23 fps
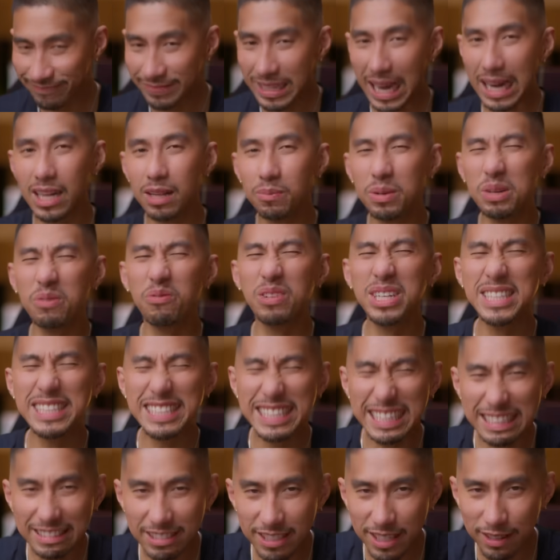A little bit
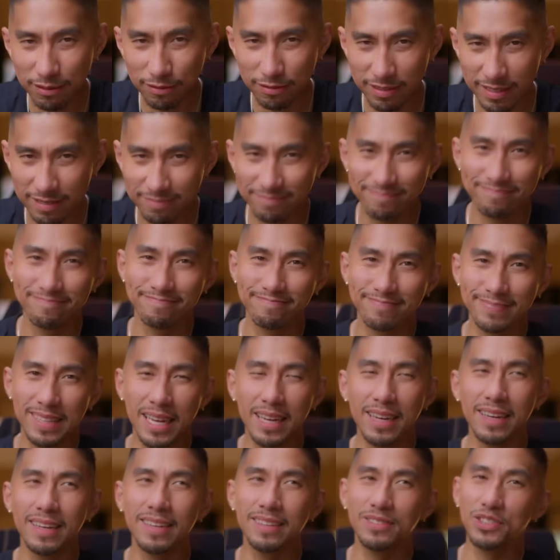vindictive.
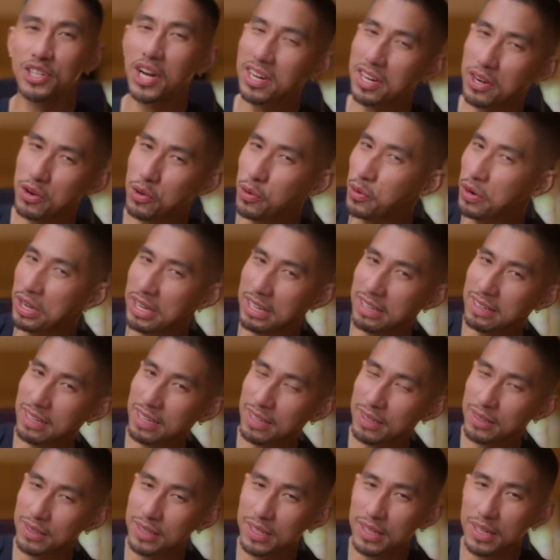They're not annoyed,
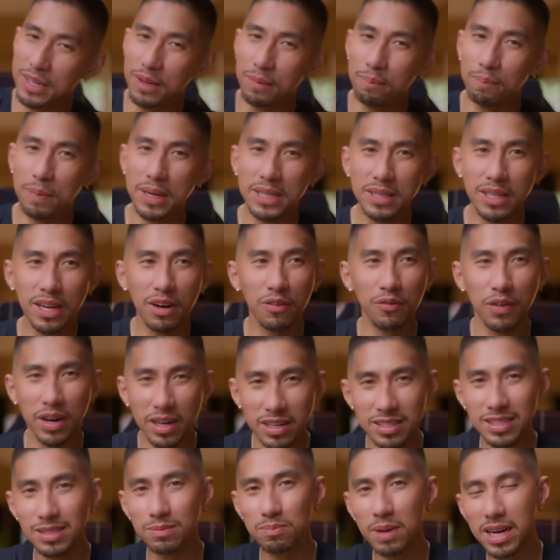but they're very
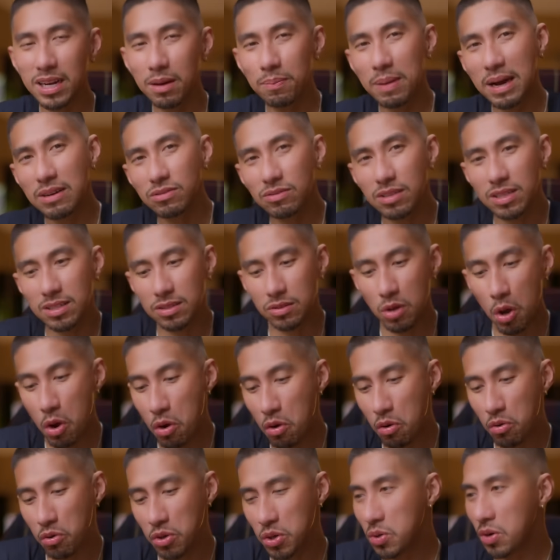smug about this.
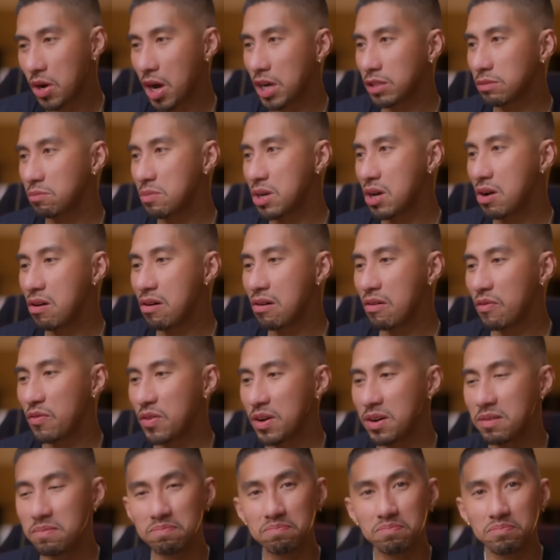Oh, you cut me off,
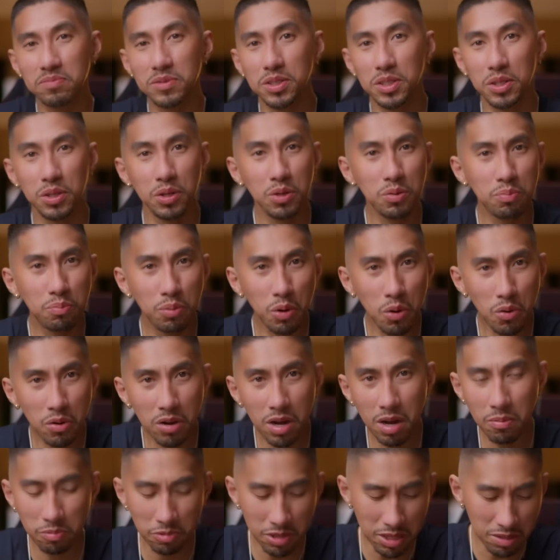huh? You broke
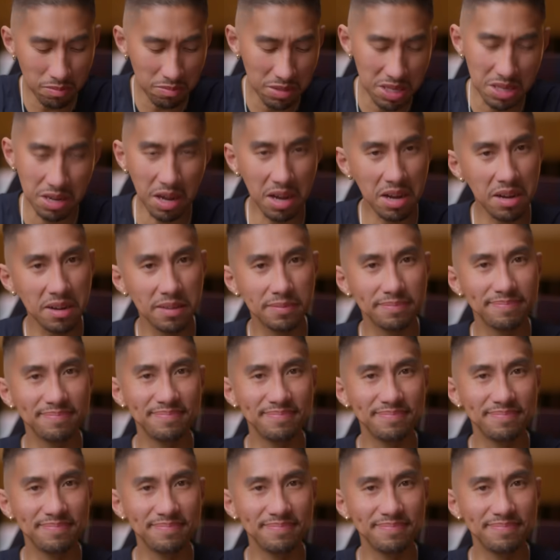up with me, huh?